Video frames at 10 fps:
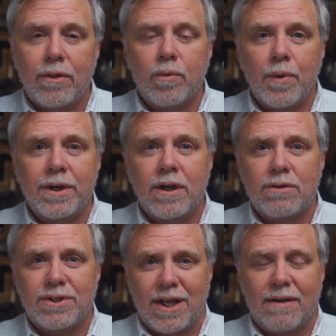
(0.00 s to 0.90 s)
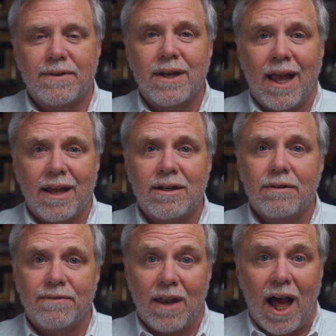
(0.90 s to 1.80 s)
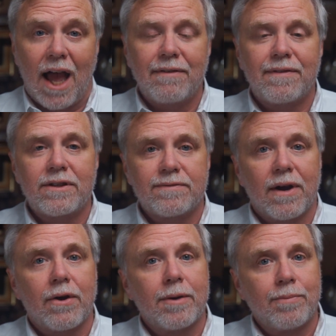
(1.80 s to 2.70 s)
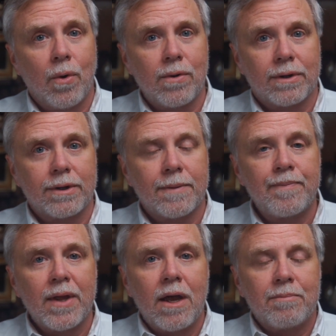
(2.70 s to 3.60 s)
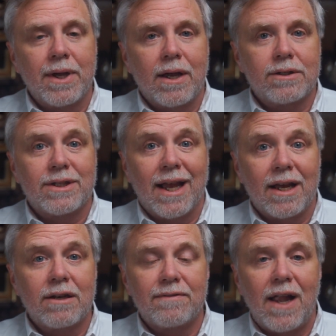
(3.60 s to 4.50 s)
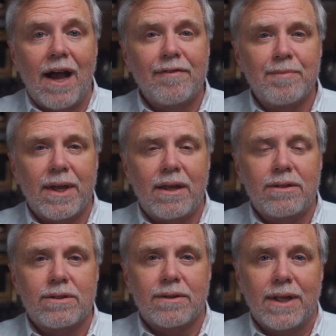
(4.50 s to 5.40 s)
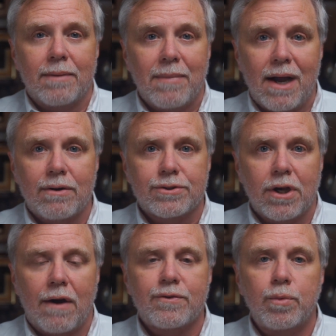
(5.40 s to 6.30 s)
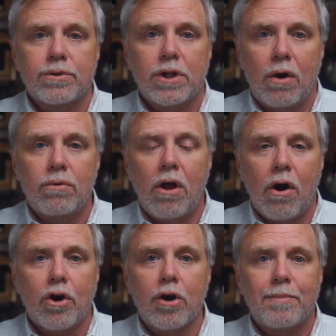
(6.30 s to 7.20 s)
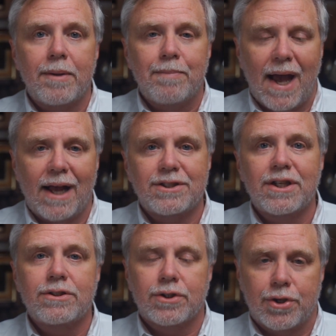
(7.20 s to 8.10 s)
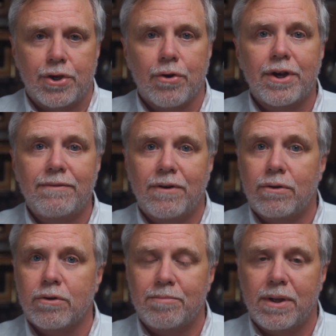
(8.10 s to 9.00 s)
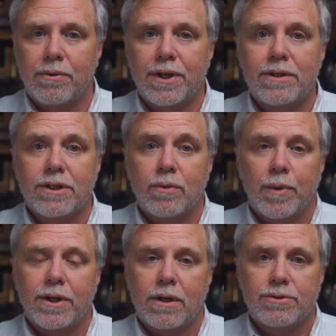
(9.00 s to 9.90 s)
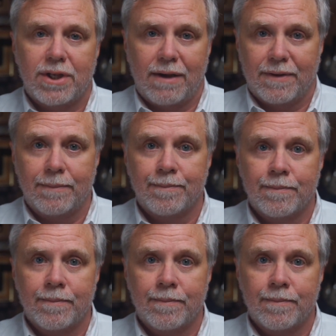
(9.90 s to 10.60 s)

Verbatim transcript: the Windows 7 end of life is very important, because the end of life means that Microsoft will no longer be patching security vulnerabilities in Windows 7.